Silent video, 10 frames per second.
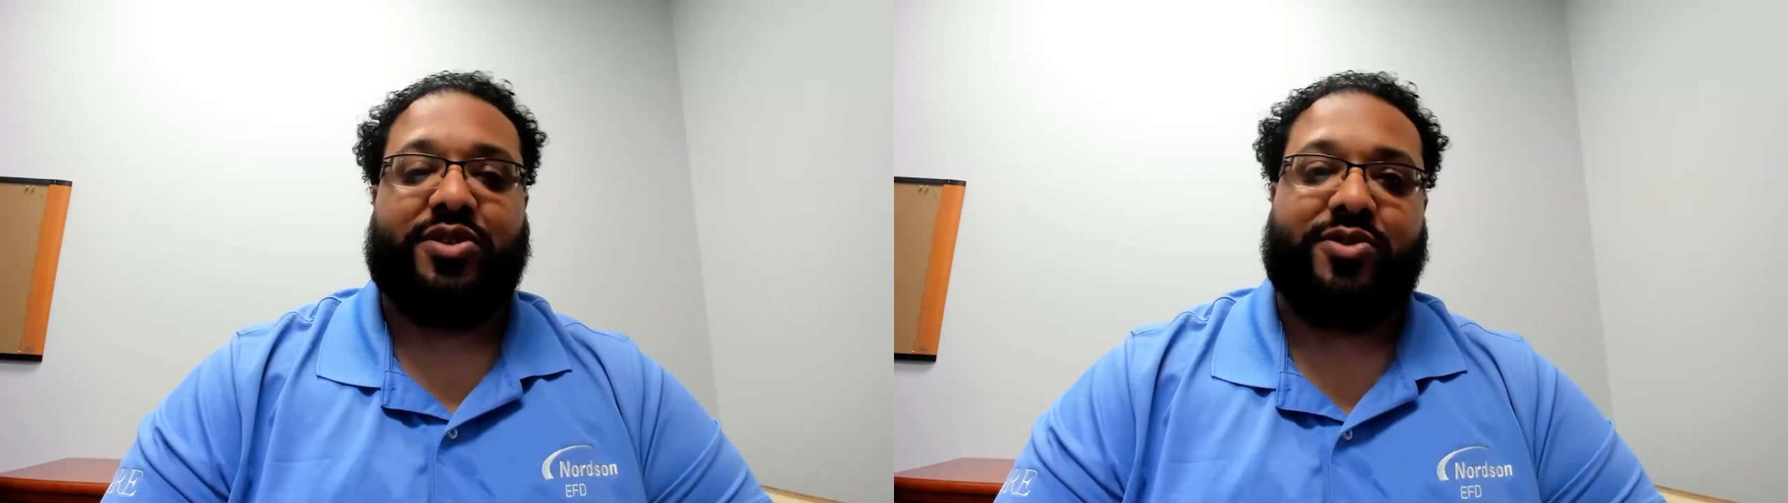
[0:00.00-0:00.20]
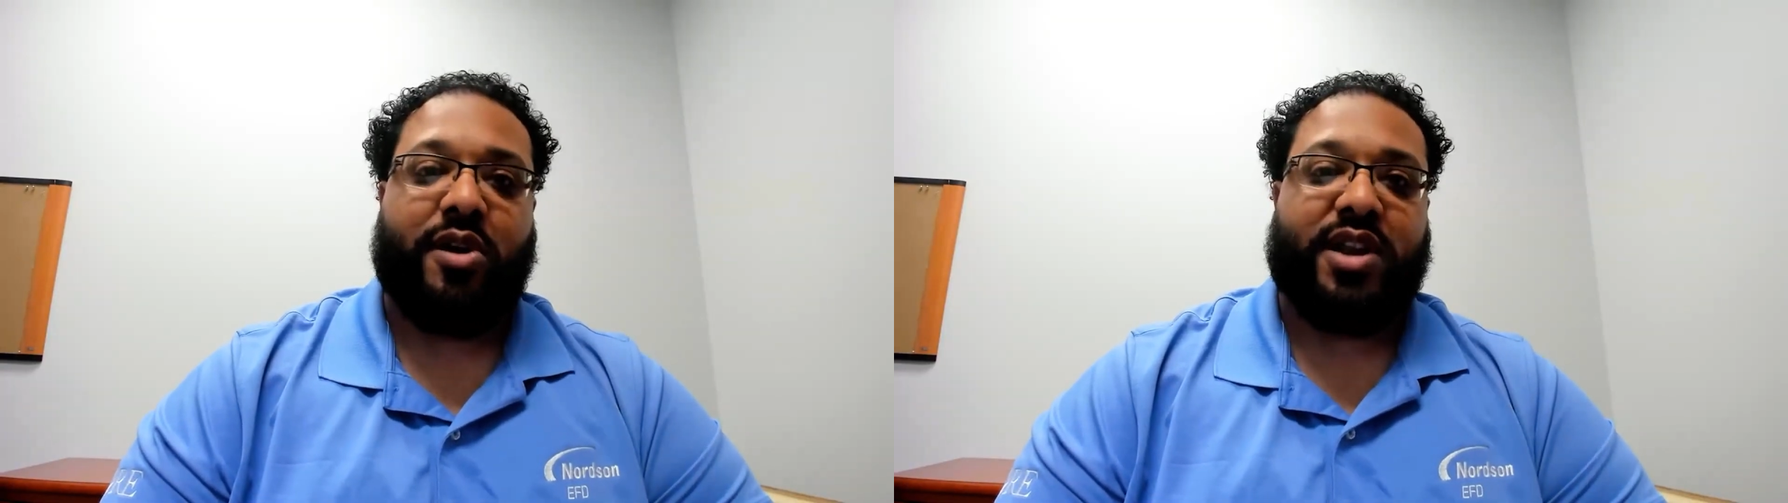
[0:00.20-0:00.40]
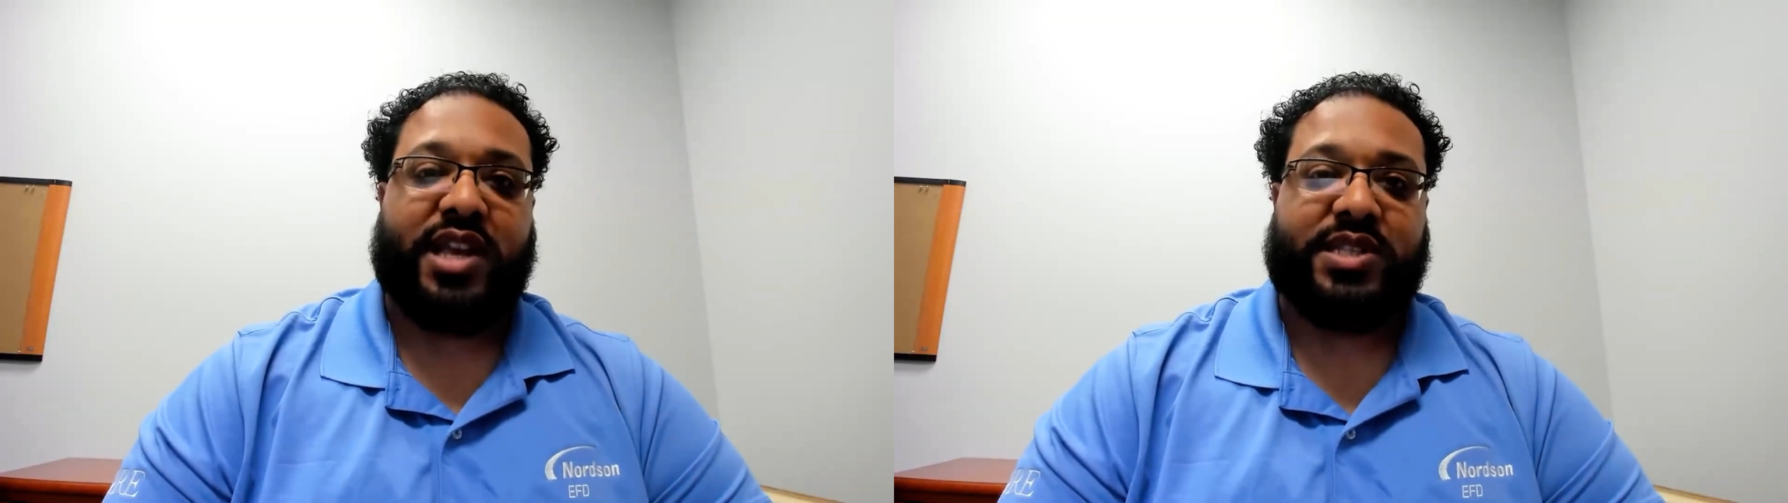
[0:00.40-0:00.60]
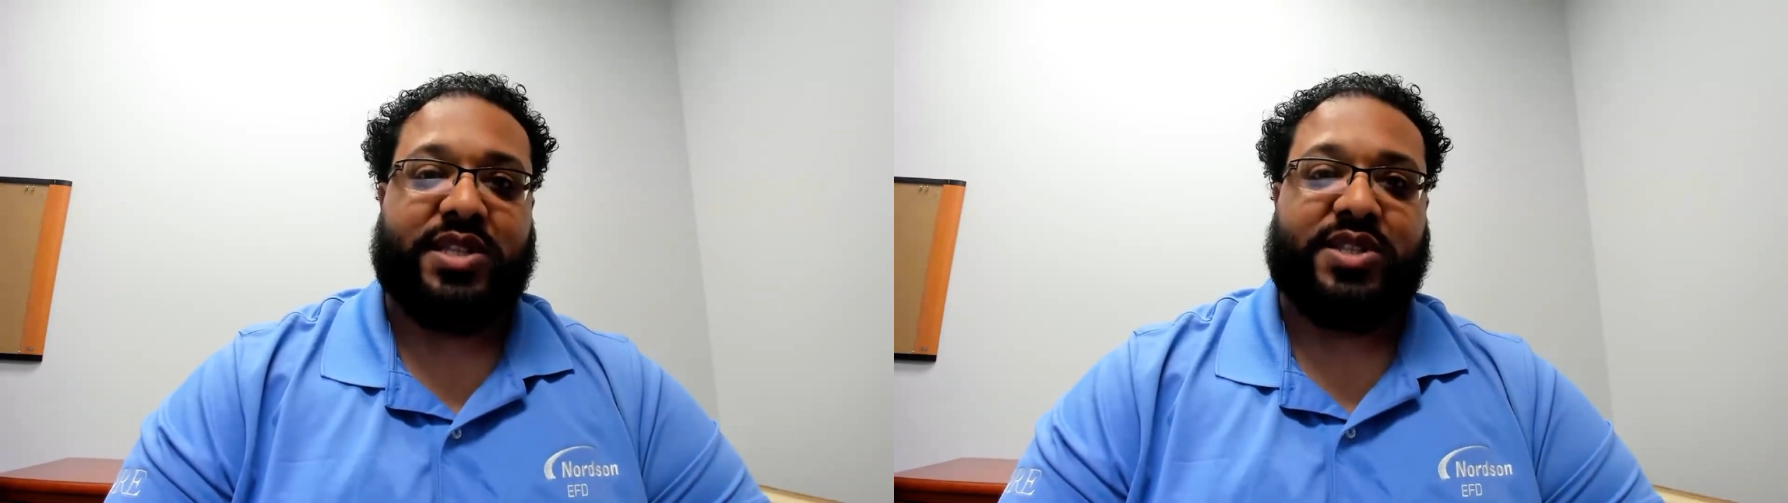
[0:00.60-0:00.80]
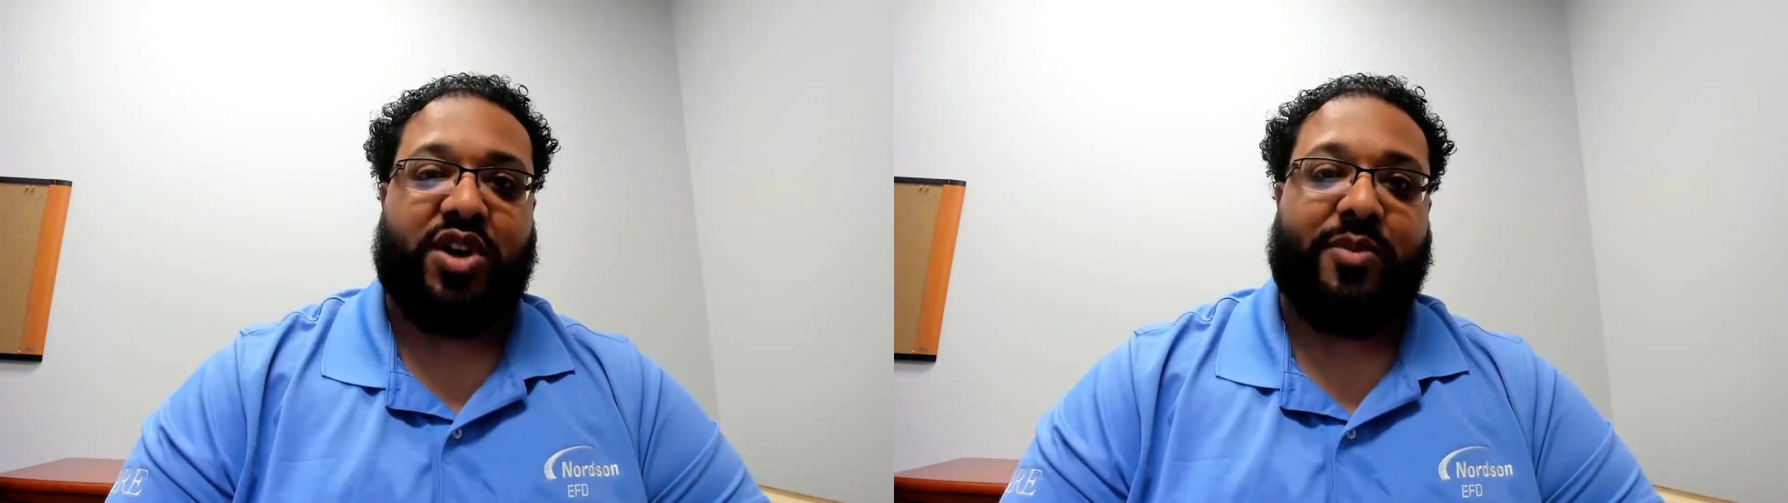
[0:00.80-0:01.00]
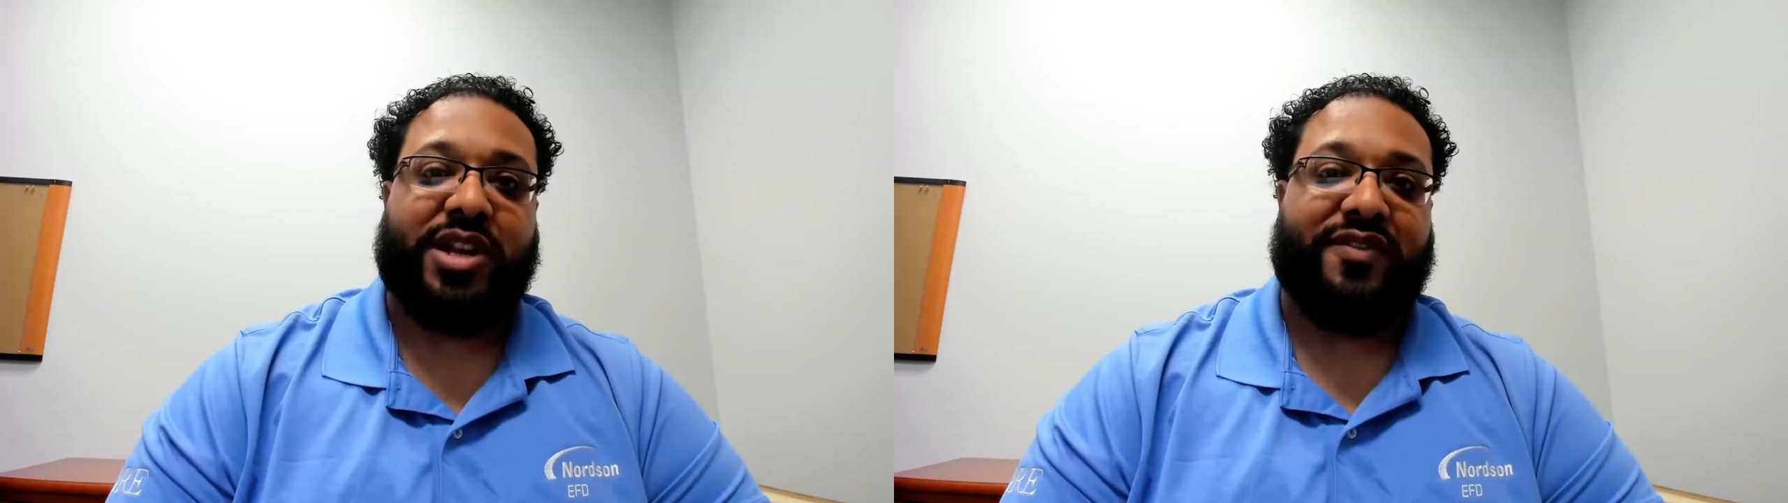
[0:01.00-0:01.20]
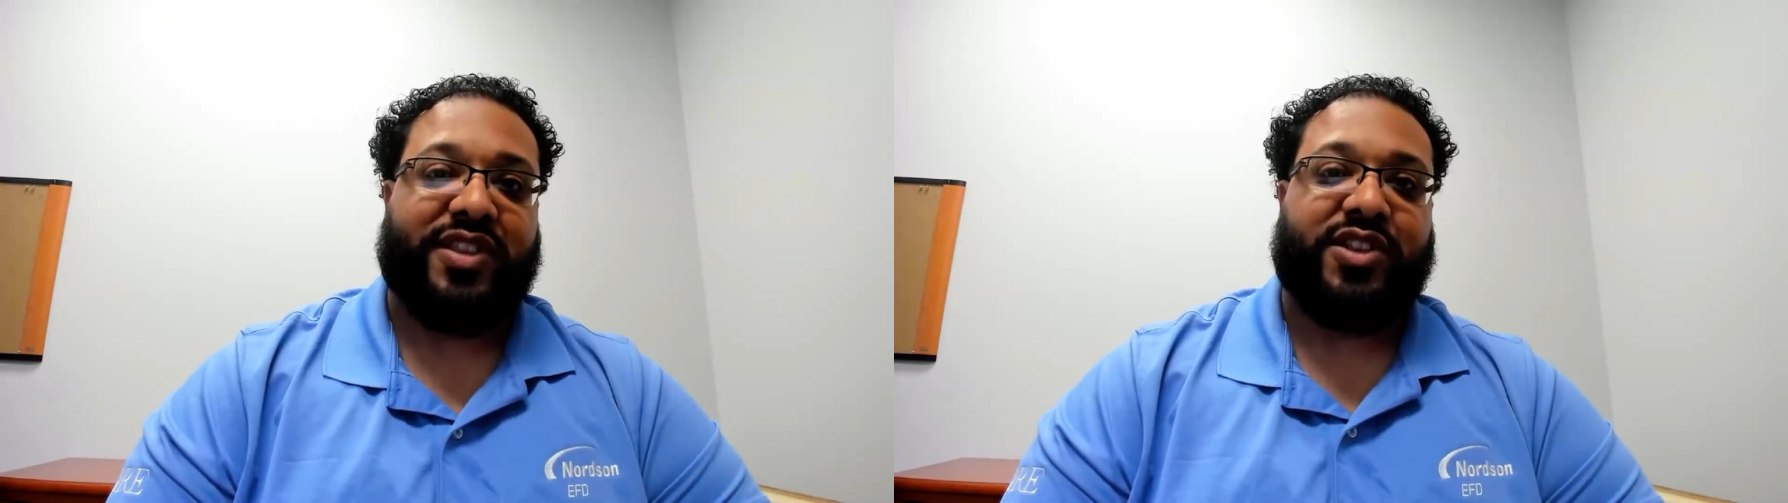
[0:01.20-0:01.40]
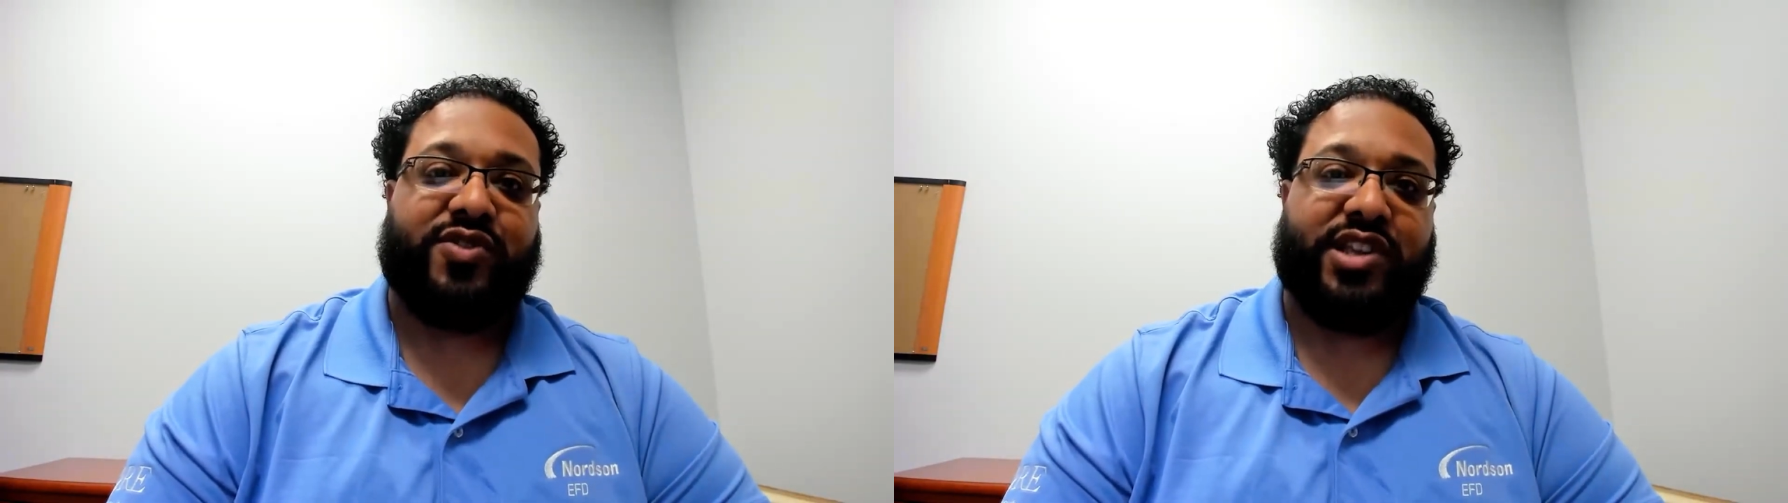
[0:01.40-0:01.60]
for our next installment of
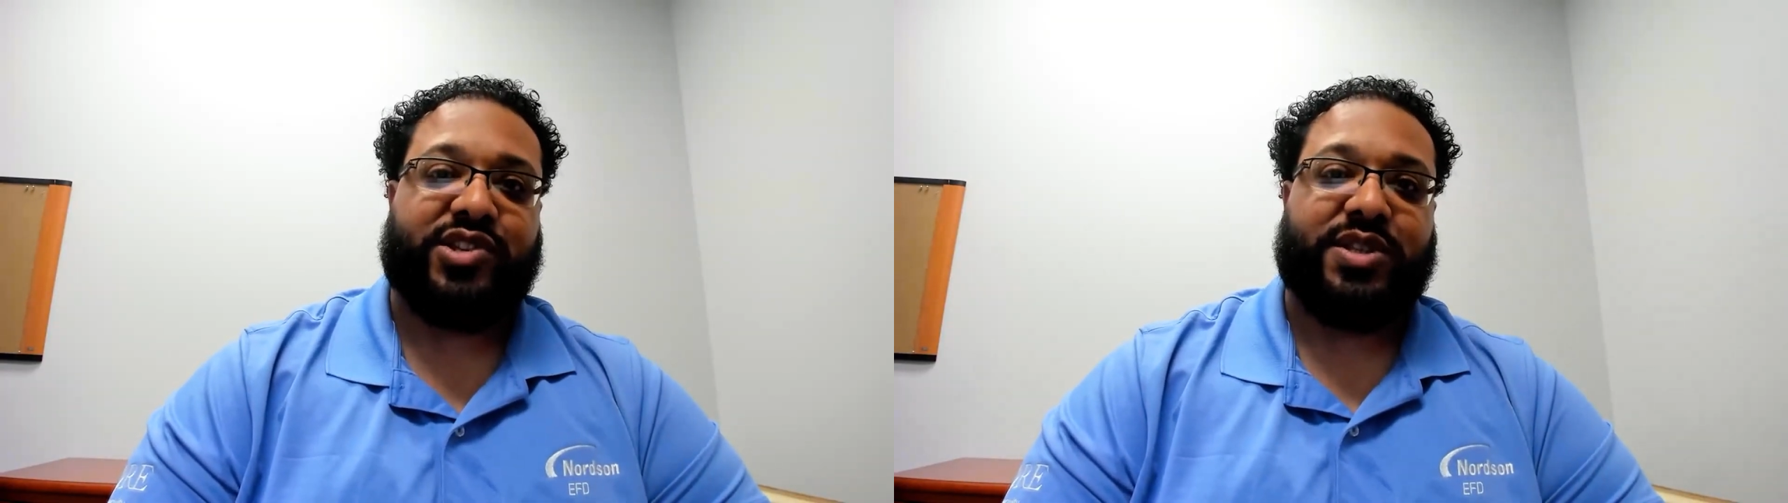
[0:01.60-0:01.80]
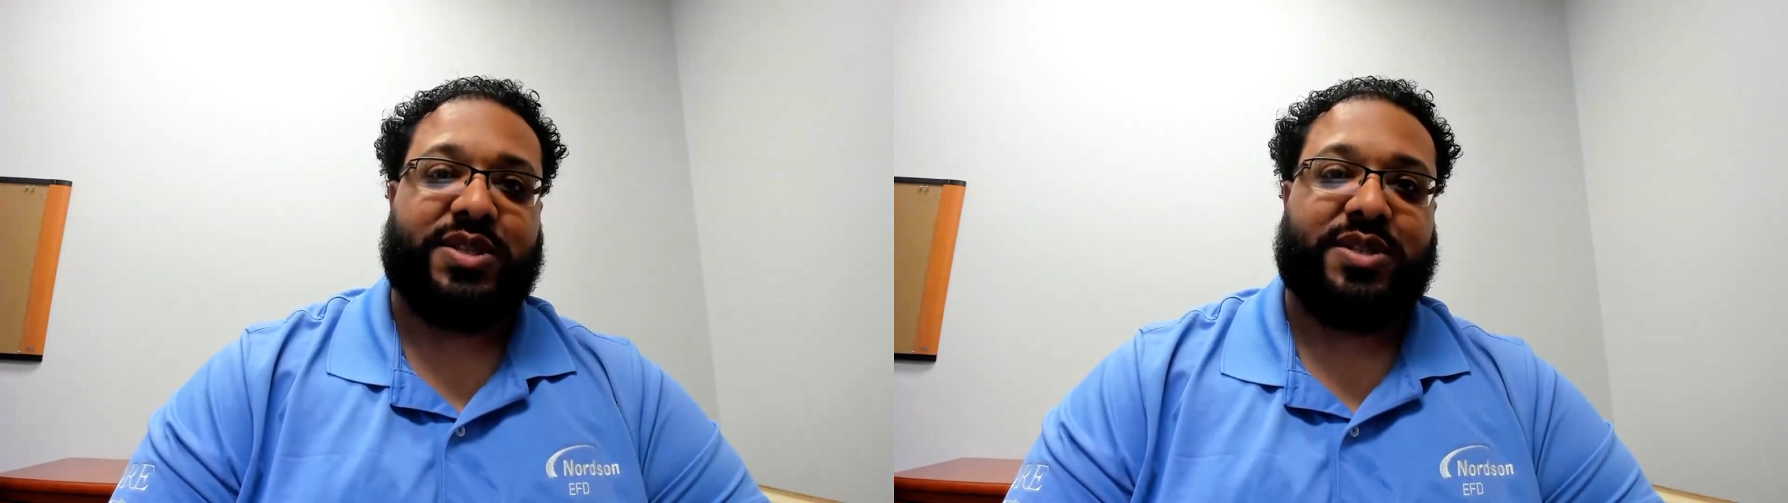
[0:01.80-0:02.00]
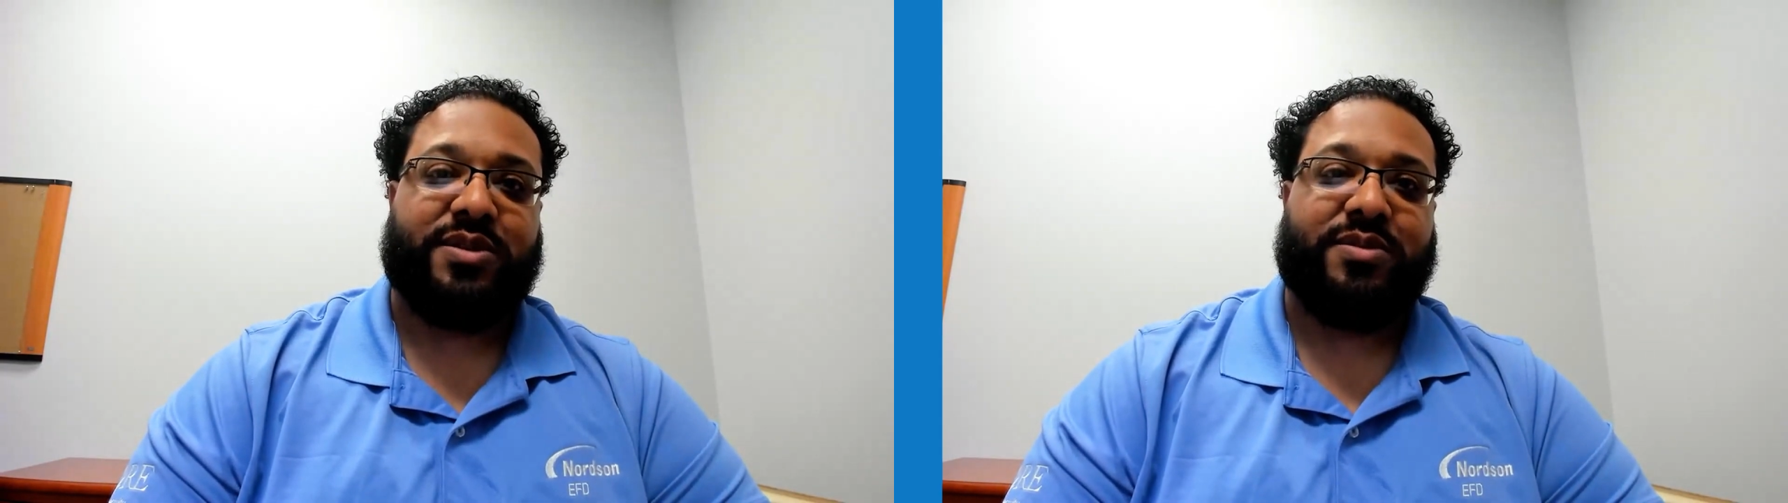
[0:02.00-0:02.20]
In the Trenches.